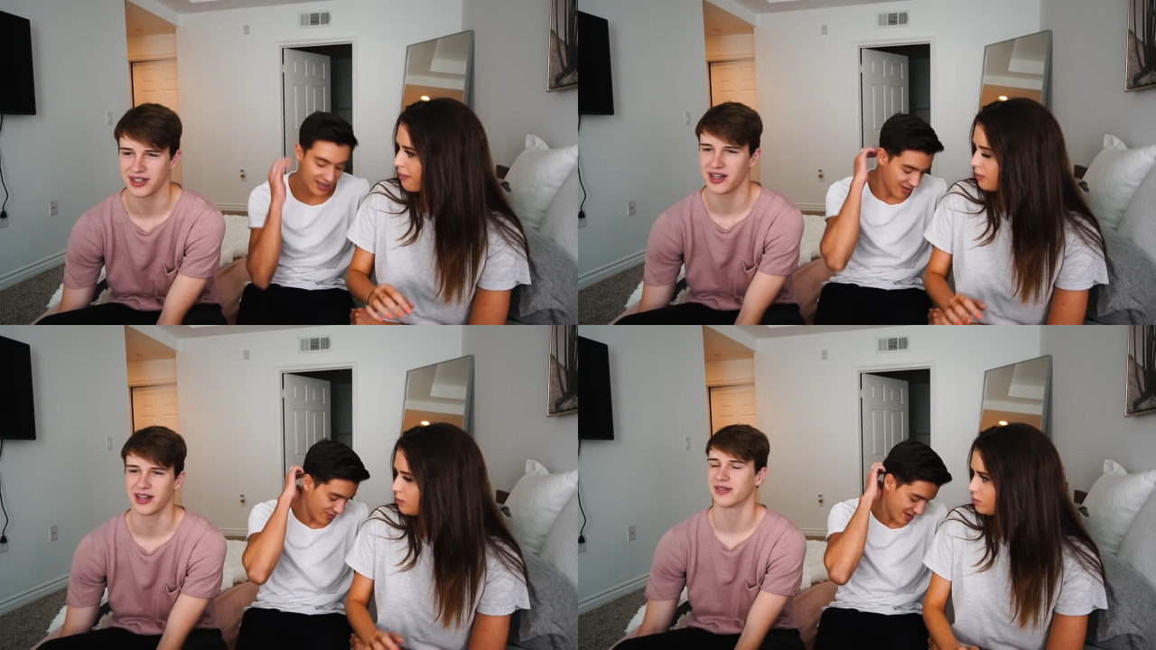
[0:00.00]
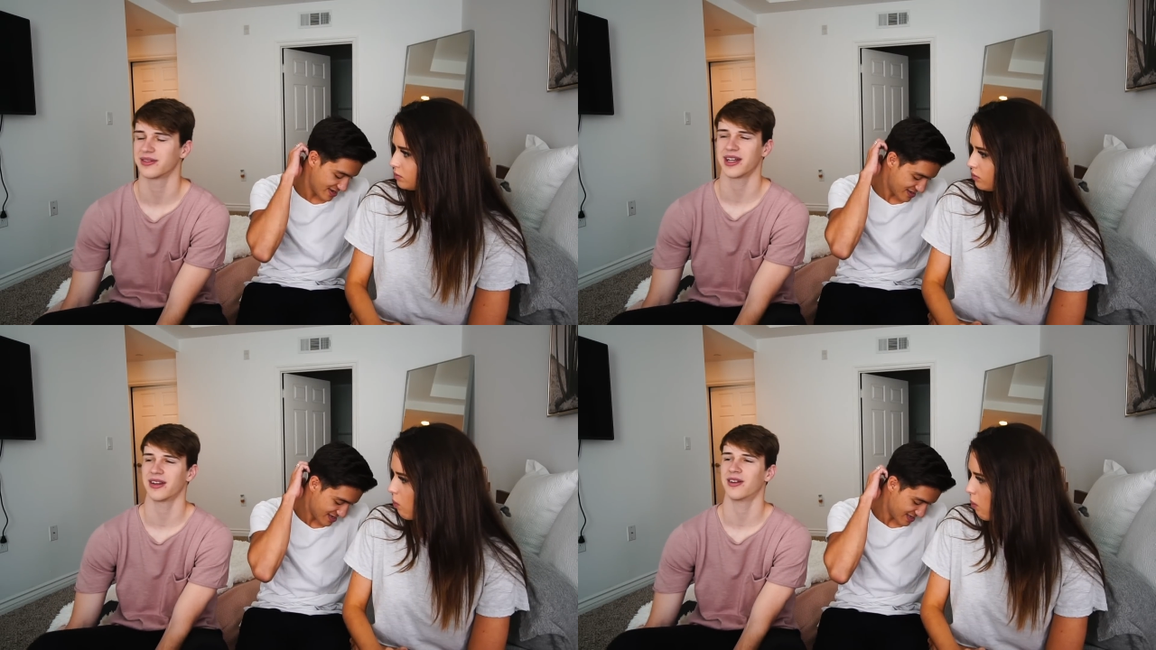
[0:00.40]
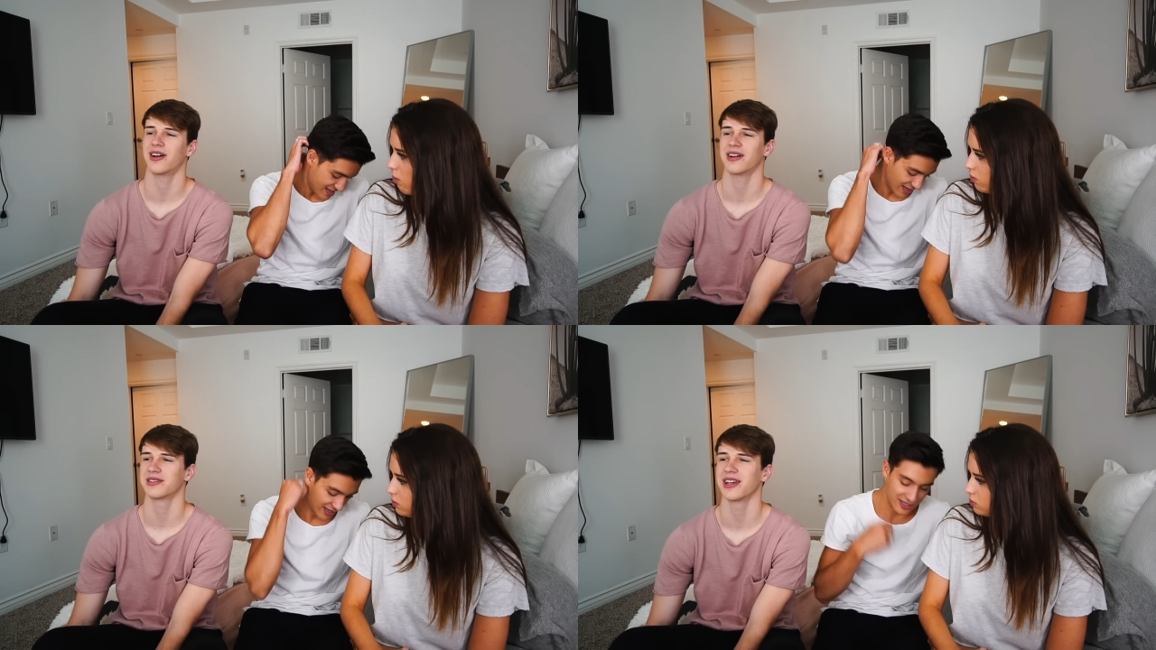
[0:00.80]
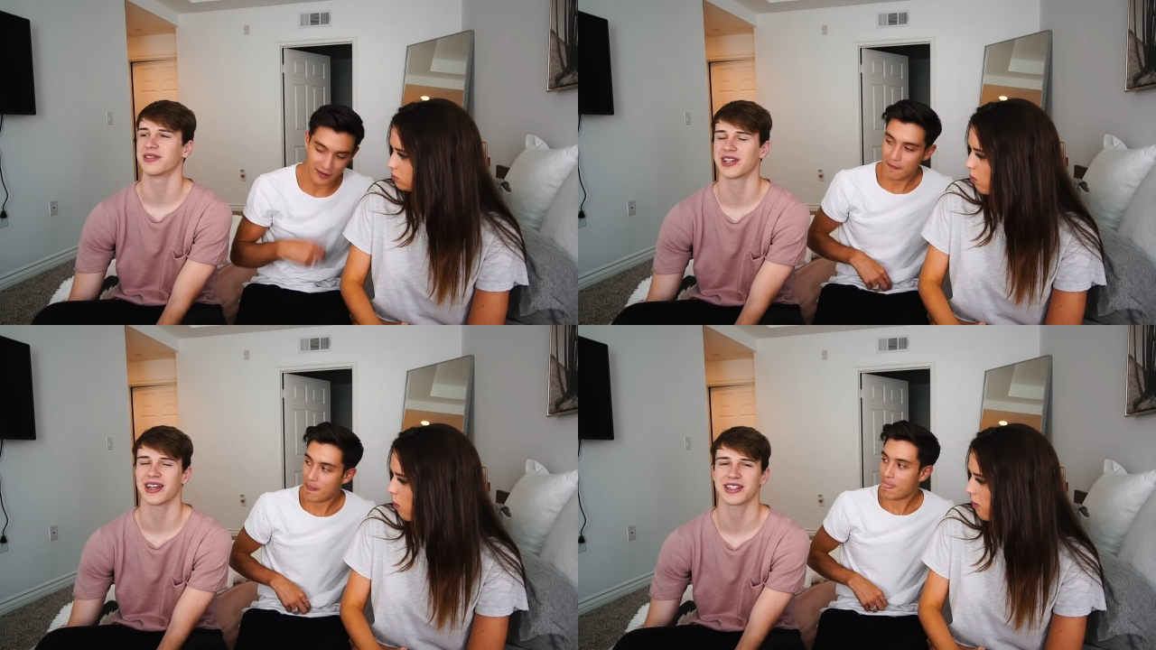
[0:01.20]
Speaker 1: No, not at all. Gotcha. I was, it
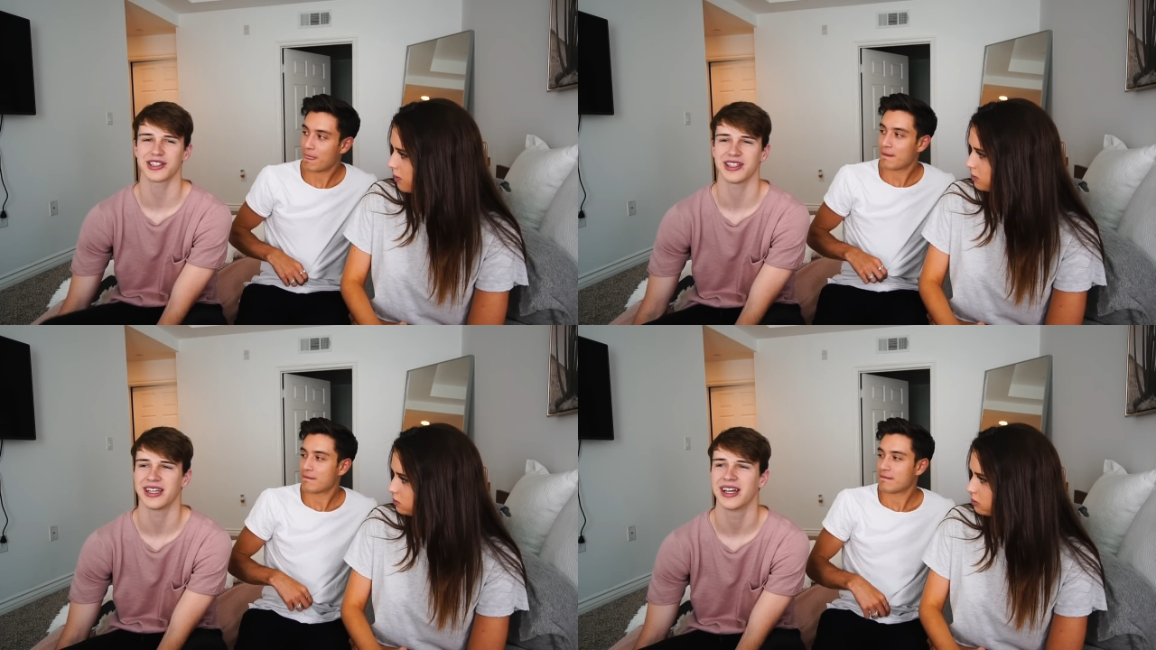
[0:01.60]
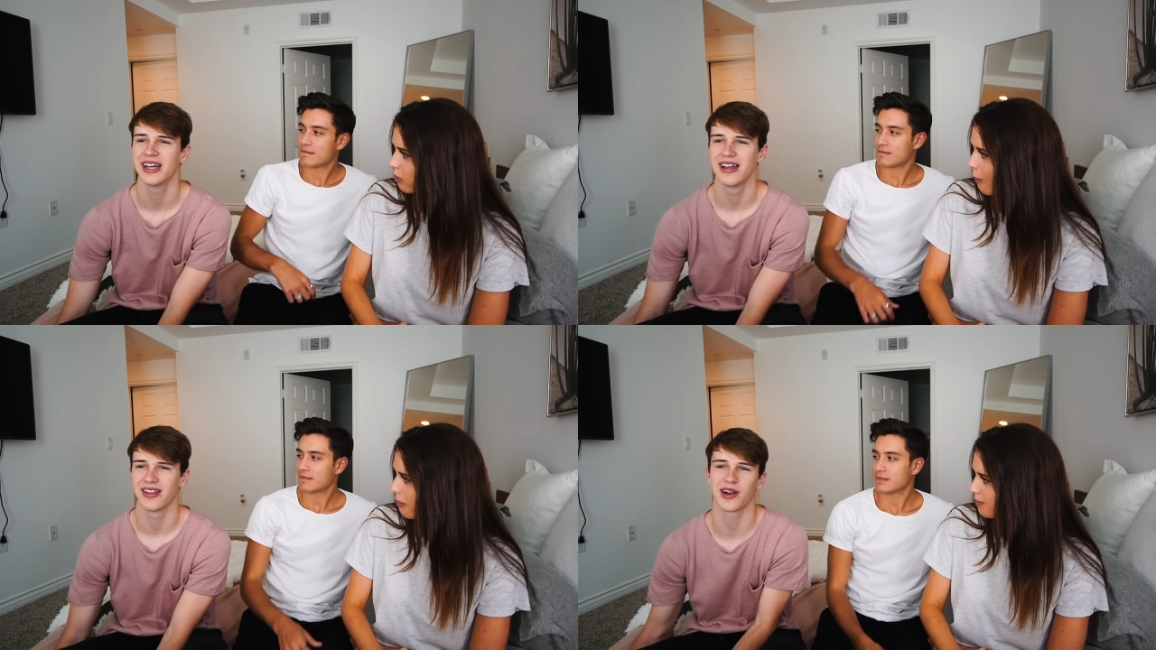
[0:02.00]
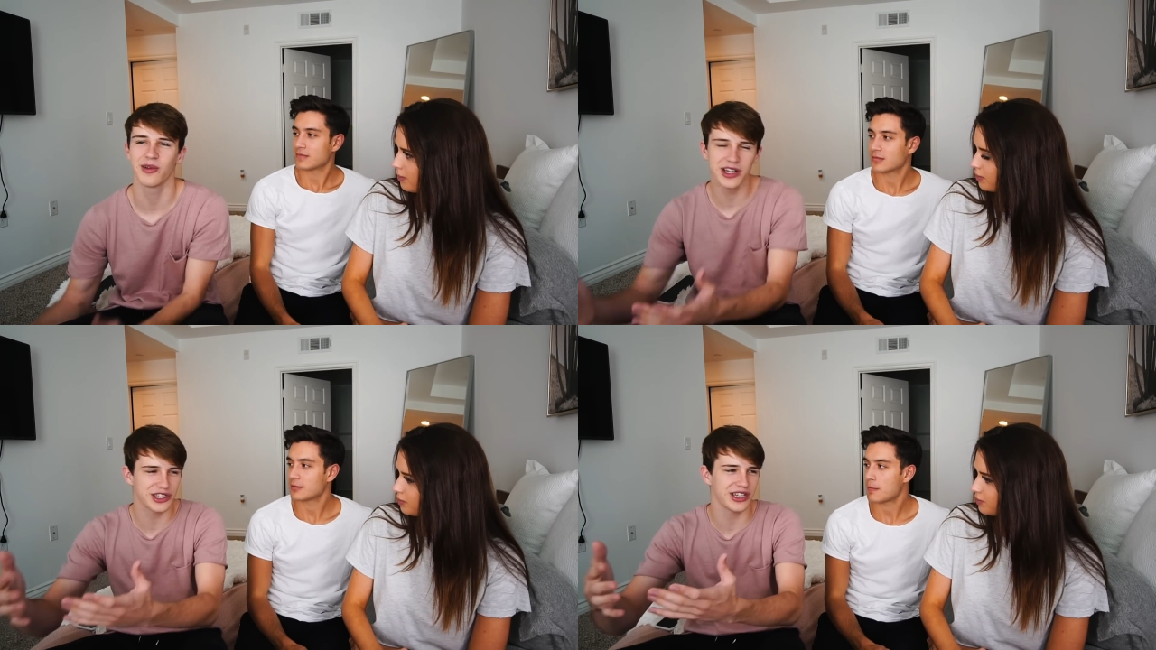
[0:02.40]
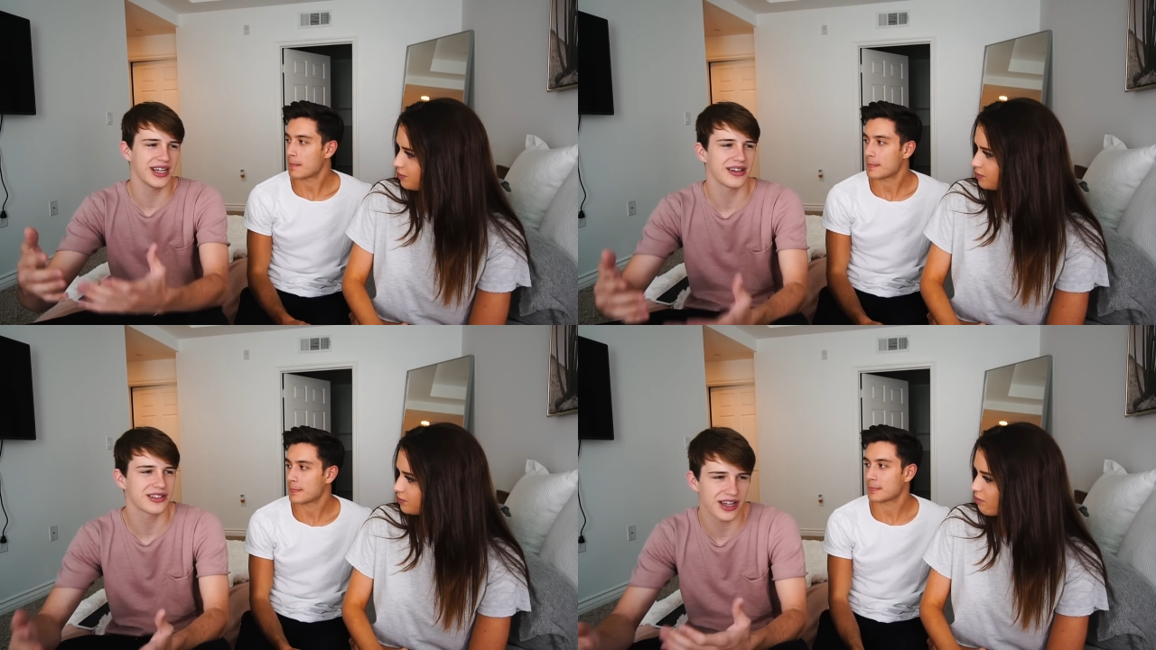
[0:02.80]
was actually like
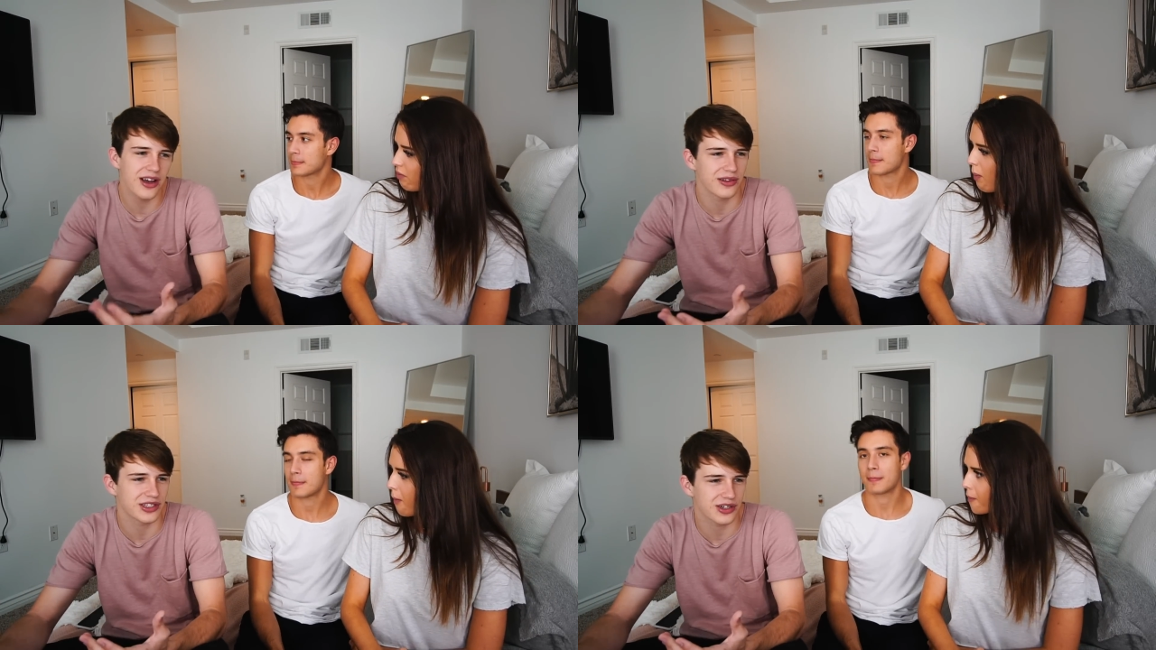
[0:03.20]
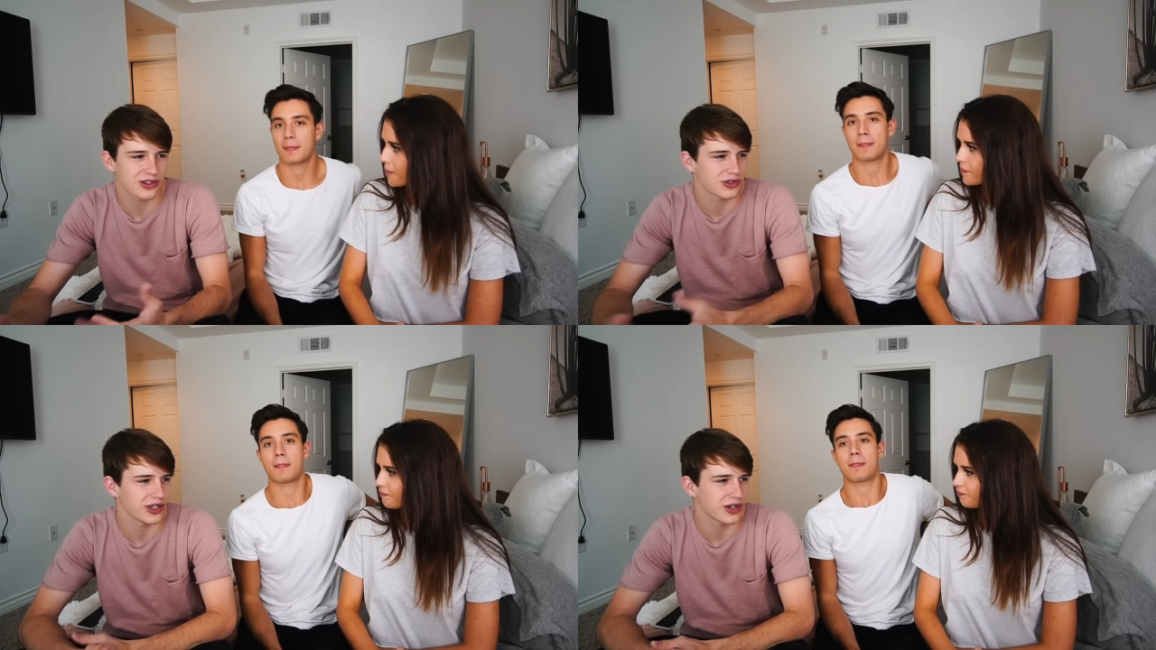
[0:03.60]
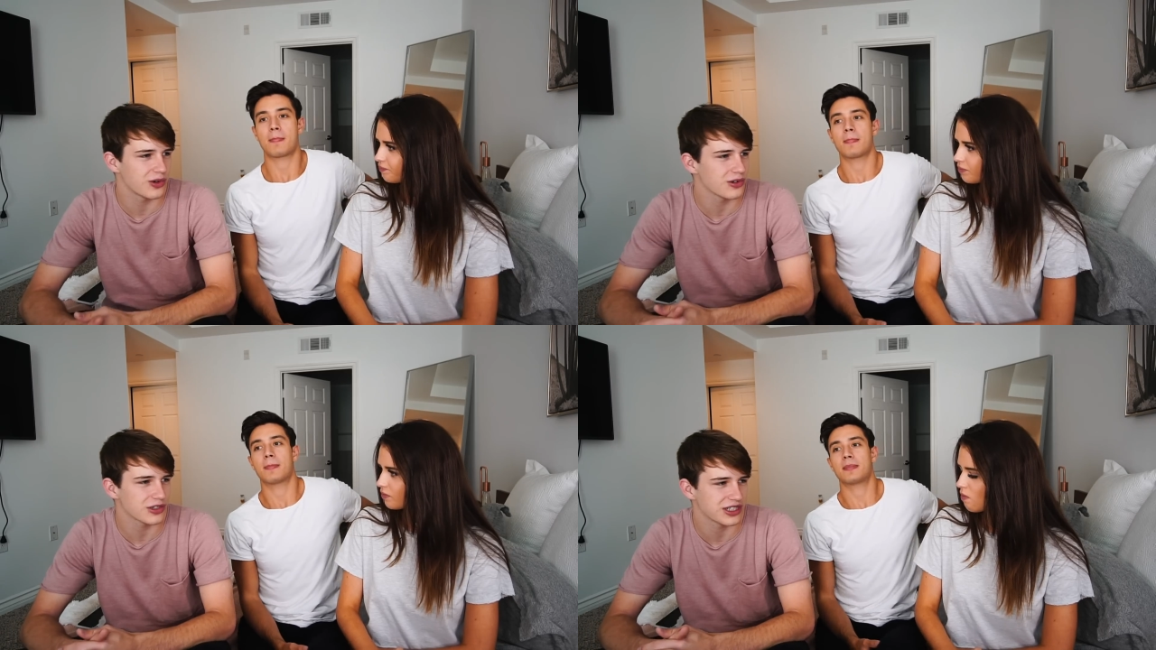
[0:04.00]
originally, I was like, oh, this girl's really cool.